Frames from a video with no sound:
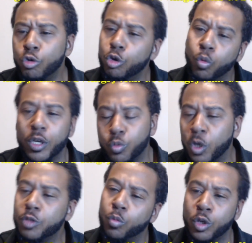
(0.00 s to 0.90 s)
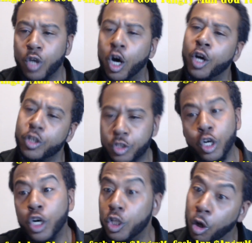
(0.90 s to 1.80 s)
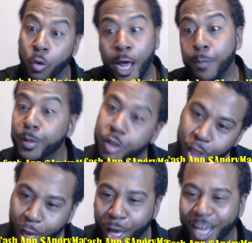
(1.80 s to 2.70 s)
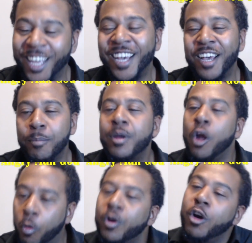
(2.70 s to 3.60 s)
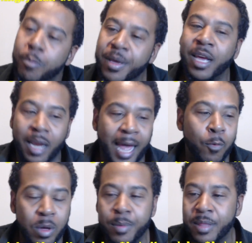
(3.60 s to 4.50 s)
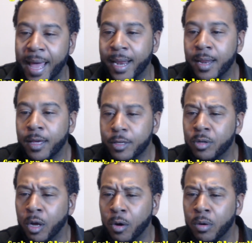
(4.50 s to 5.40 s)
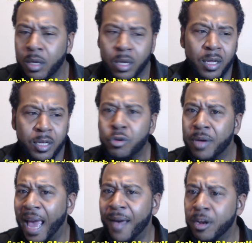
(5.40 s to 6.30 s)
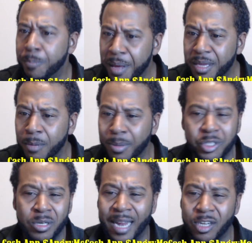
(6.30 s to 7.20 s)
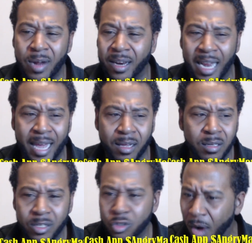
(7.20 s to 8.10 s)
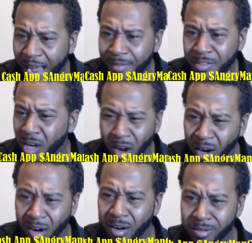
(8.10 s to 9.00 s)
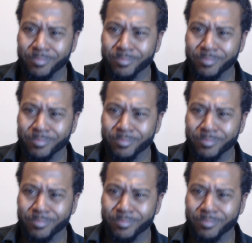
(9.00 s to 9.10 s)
What's understood don't gotta be said. But no, real men like women that, you know, you can have an opinion, but you're not trying to, like, drive the car.